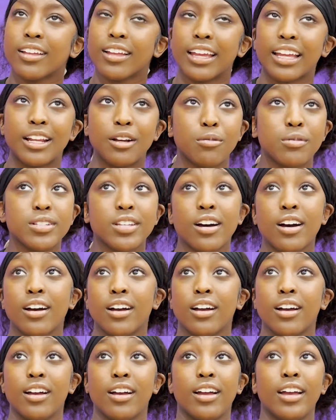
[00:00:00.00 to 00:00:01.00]
And it was her.
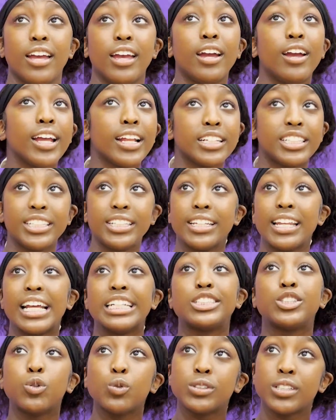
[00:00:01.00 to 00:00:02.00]
And she did
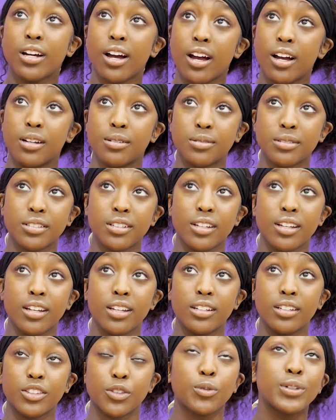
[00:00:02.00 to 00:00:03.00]
that three
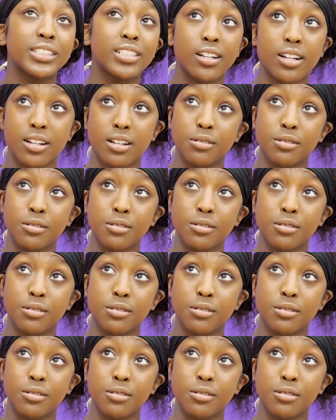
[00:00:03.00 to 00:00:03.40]
times.